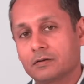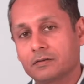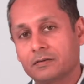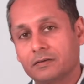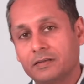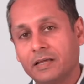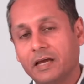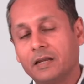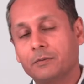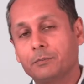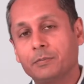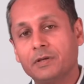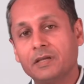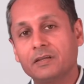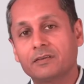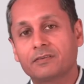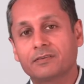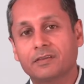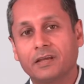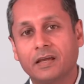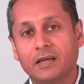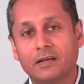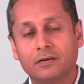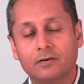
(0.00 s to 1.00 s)
That being
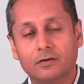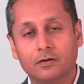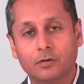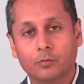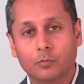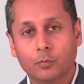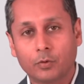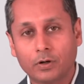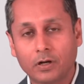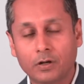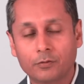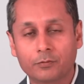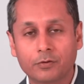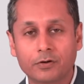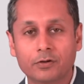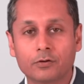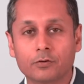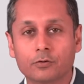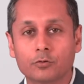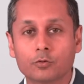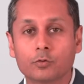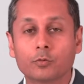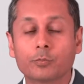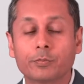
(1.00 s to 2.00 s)
said, whatever you
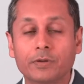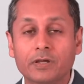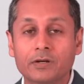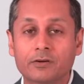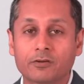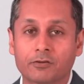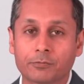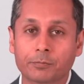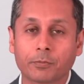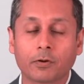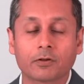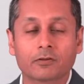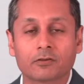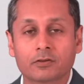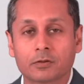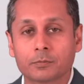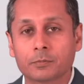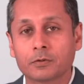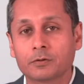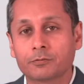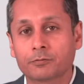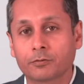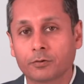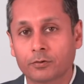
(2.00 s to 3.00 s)
do, be
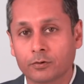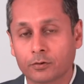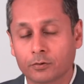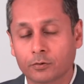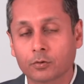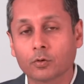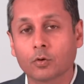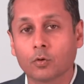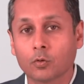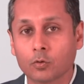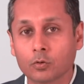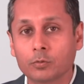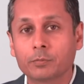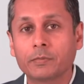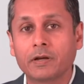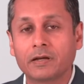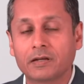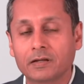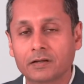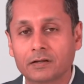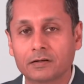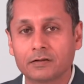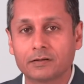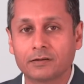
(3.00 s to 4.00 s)
responsible for your own
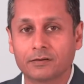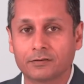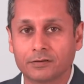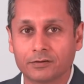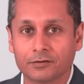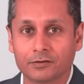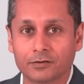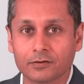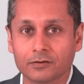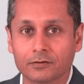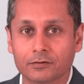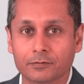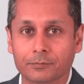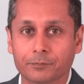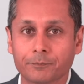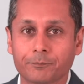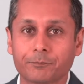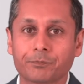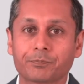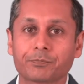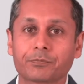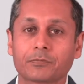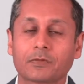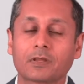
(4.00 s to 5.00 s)
medical decisions
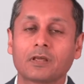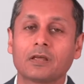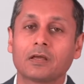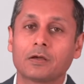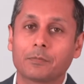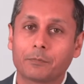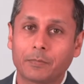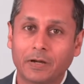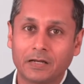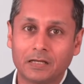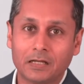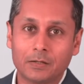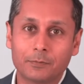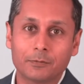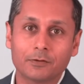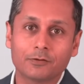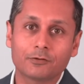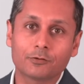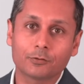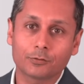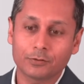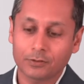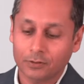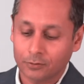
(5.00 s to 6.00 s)
my name is
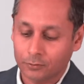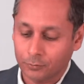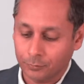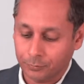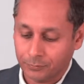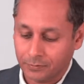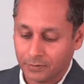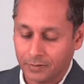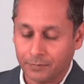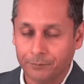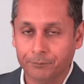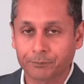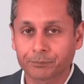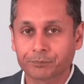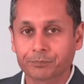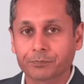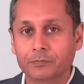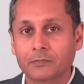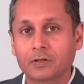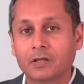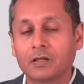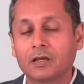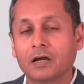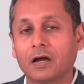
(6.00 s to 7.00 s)
Junior Gupta.
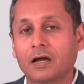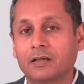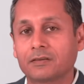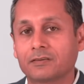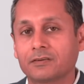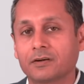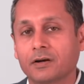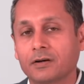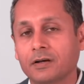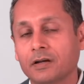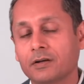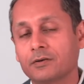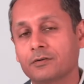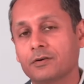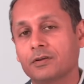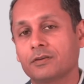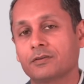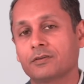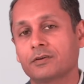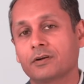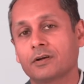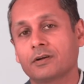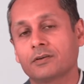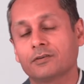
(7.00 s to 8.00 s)
I started
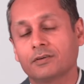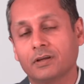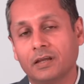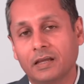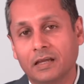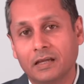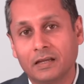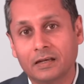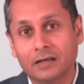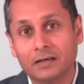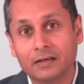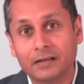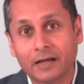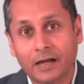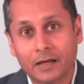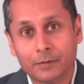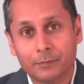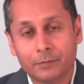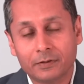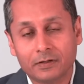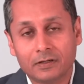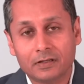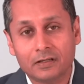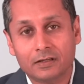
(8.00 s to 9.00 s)
research in
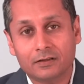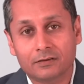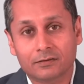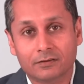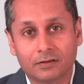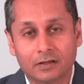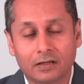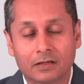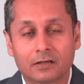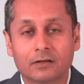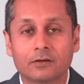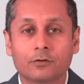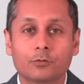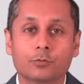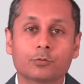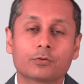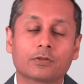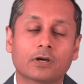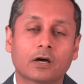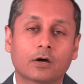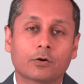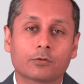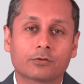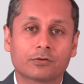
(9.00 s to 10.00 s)
diabetes in
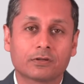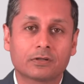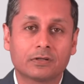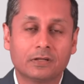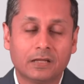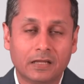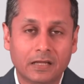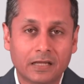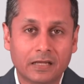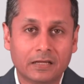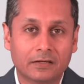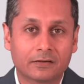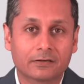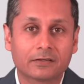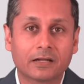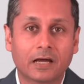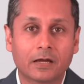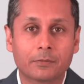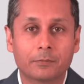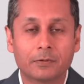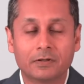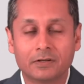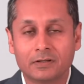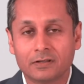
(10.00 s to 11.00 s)
2008,
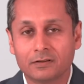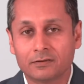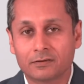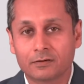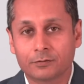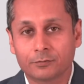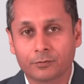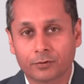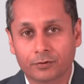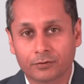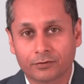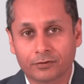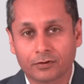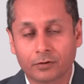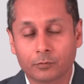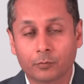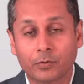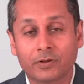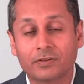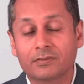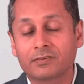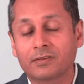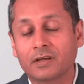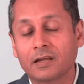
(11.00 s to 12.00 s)
diabetes reversal.
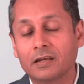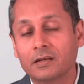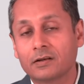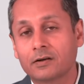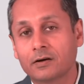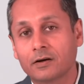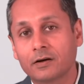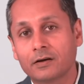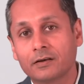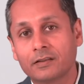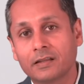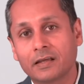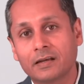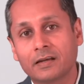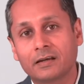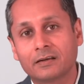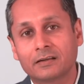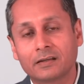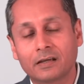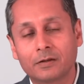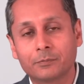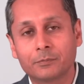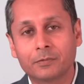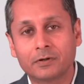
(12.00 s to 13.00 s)
Once I learned that it
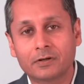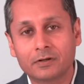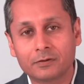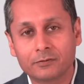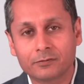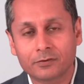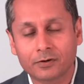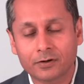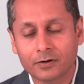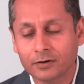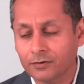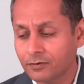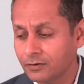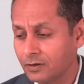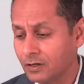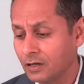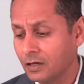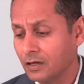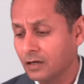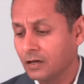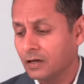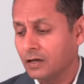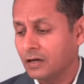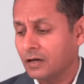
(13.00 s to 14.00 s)
can be reversed,
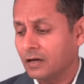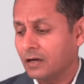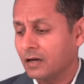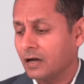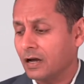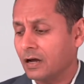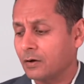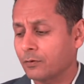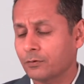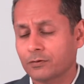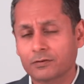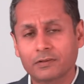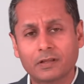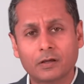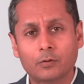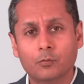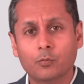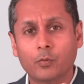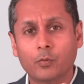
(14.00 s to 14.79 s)
I was like,